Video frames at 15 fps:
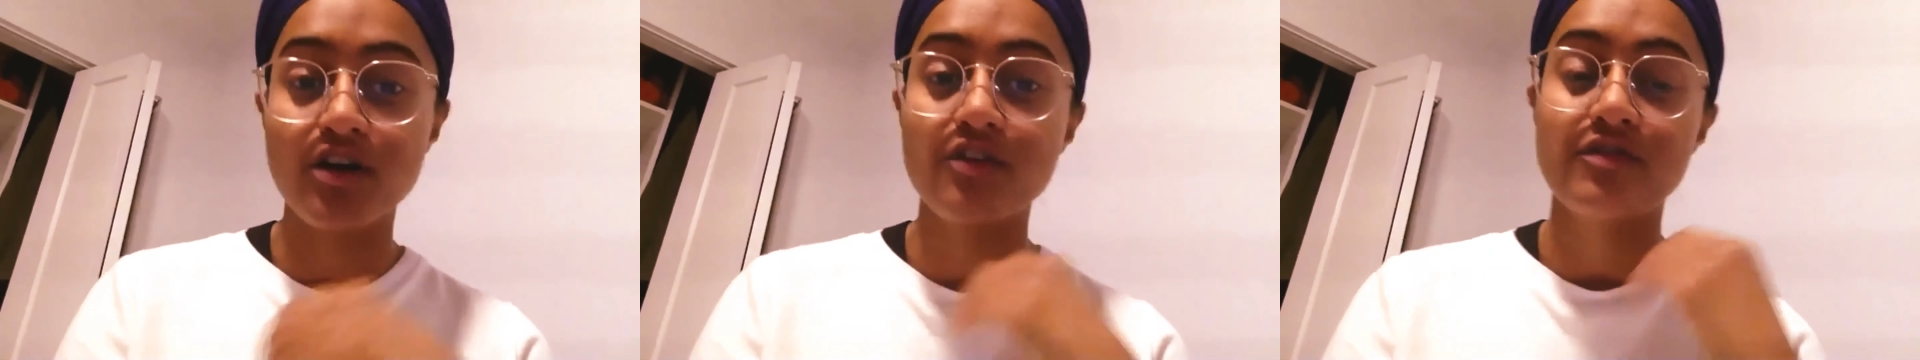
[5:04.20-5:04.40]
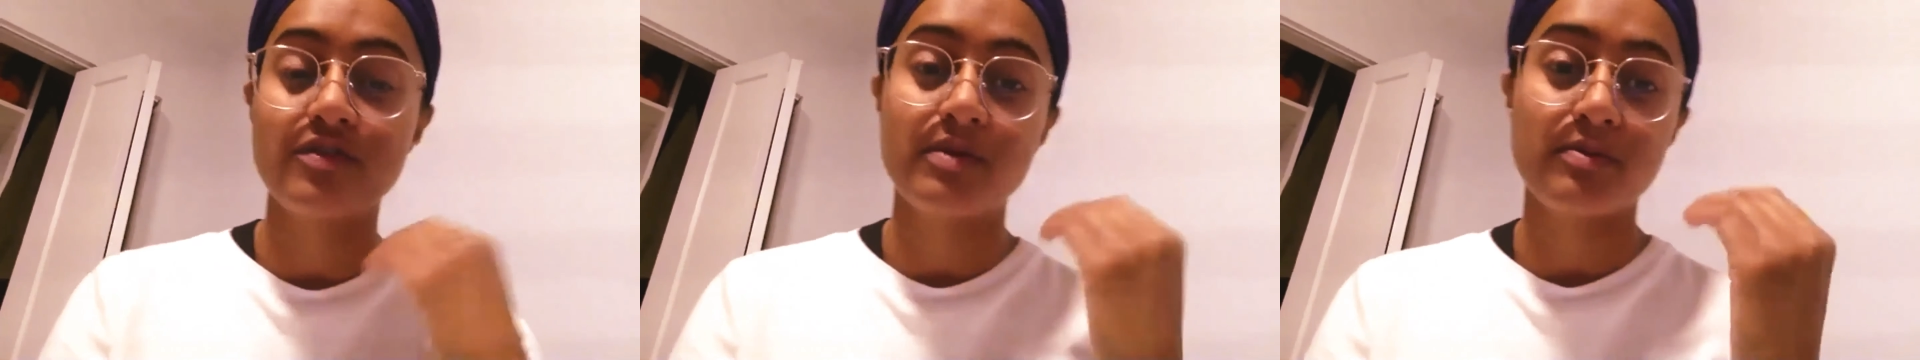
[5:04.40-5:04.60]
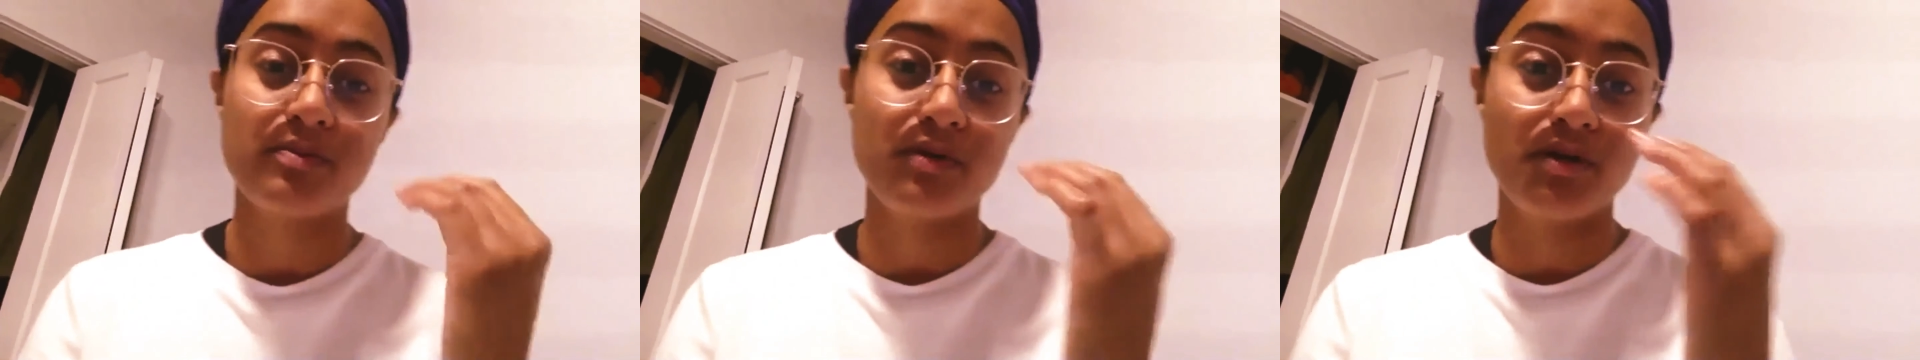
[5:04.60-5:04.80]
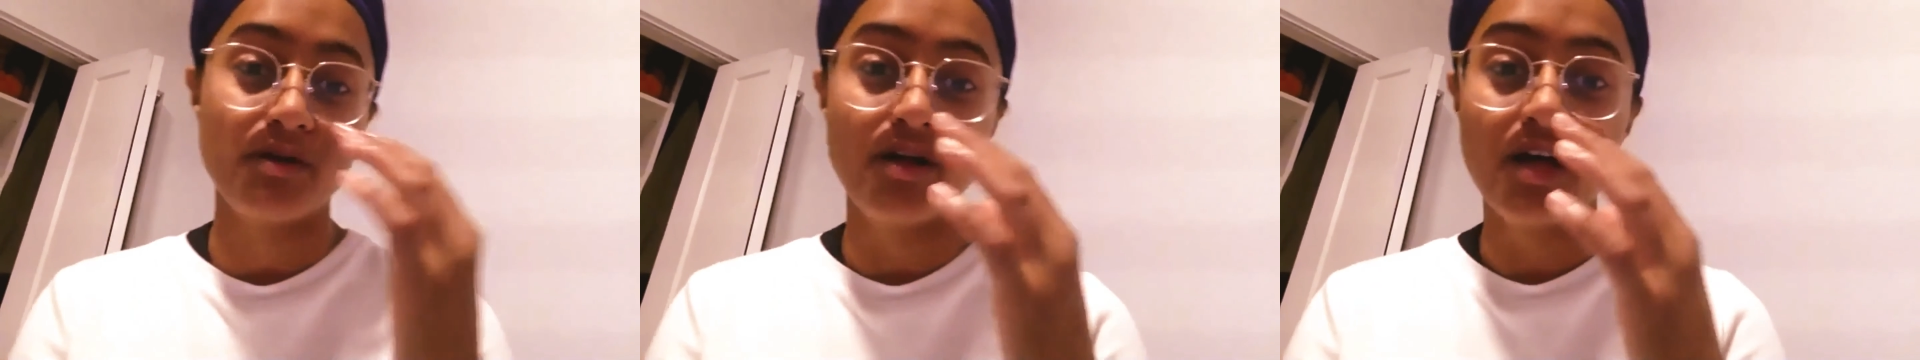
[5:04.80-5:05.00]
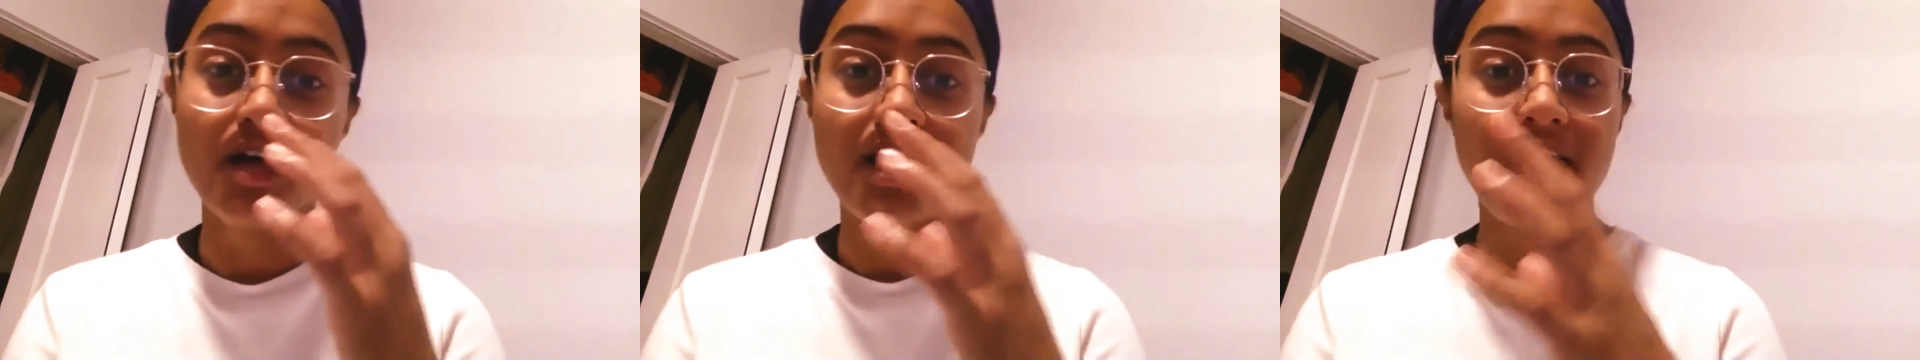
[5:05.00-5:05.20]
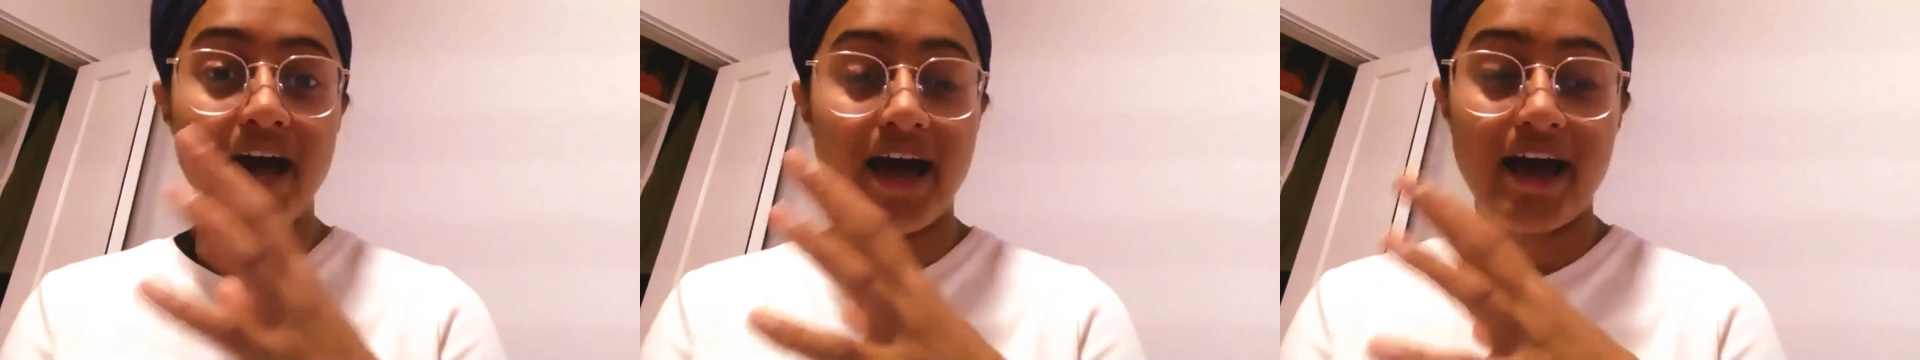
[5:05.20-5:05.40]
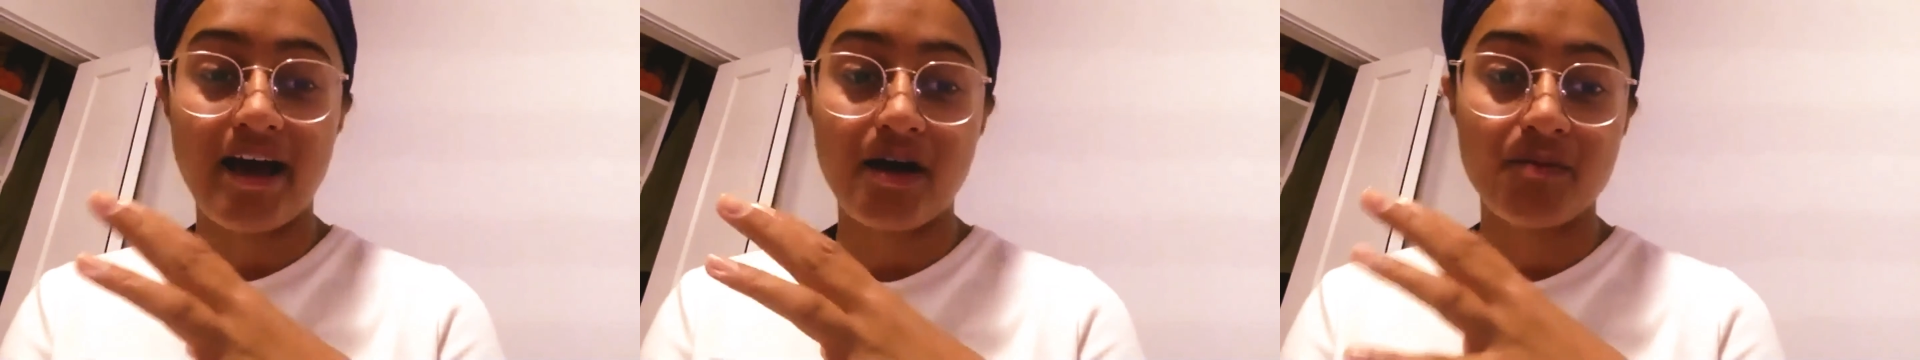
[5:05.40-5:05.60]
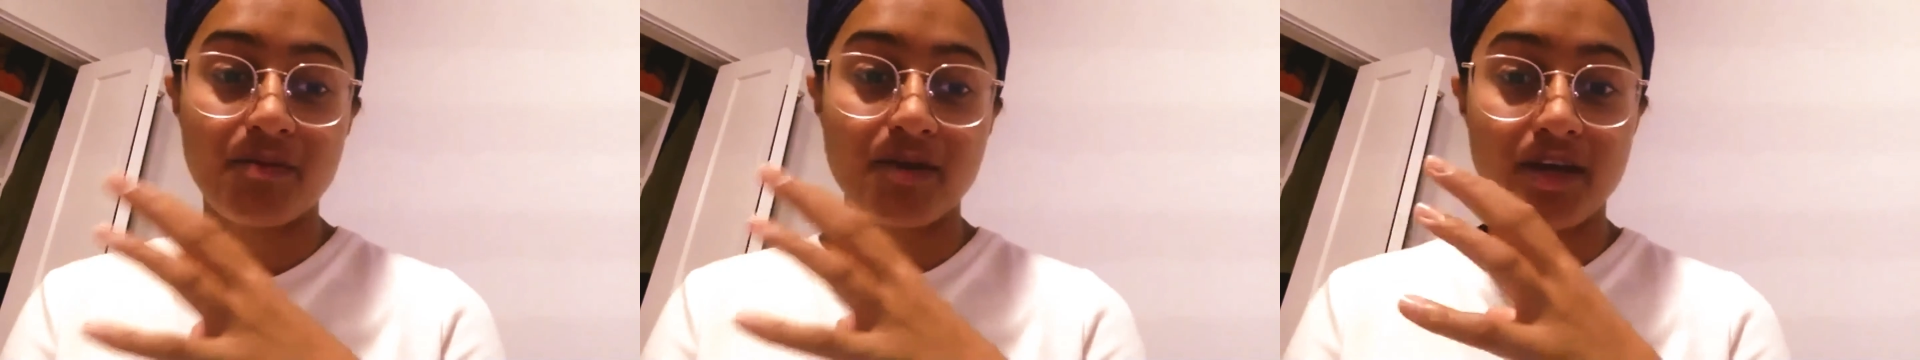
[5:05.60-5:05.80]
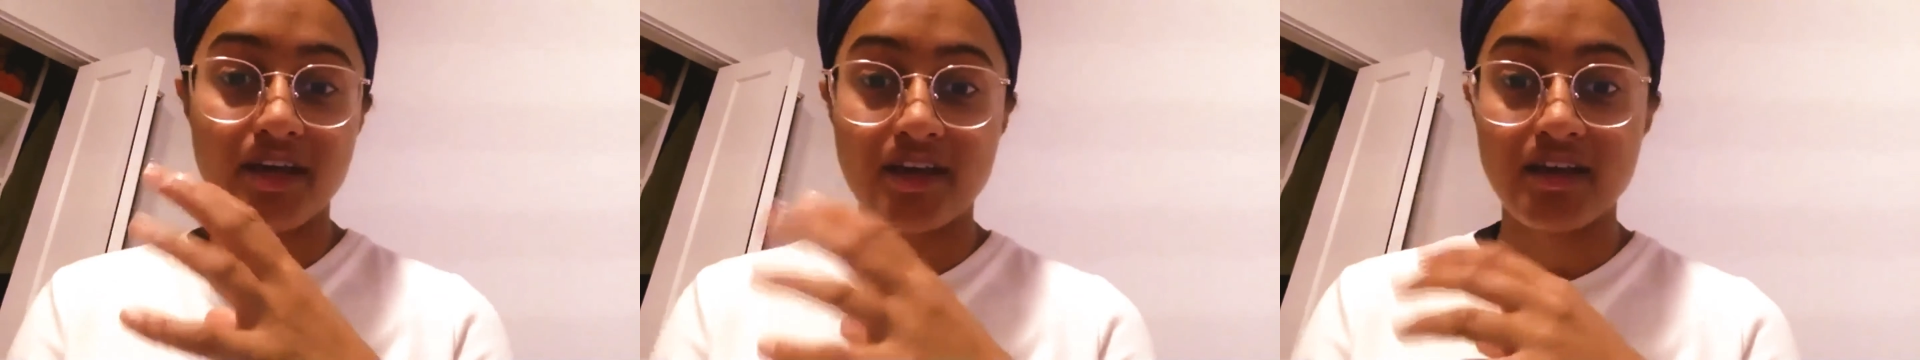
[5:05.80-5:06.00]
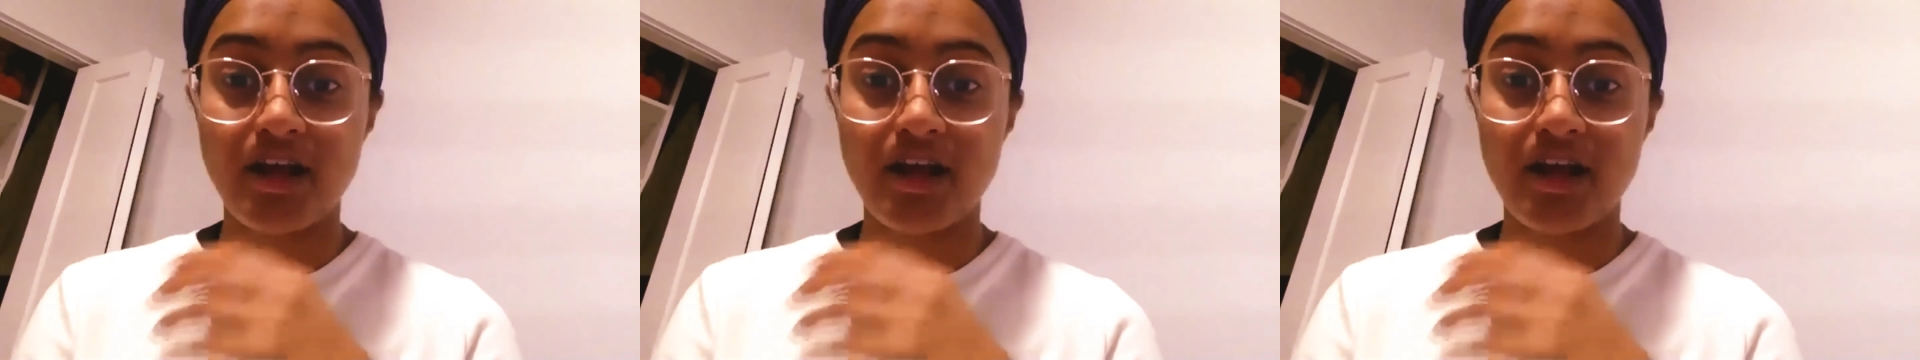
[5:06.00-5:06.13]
from people in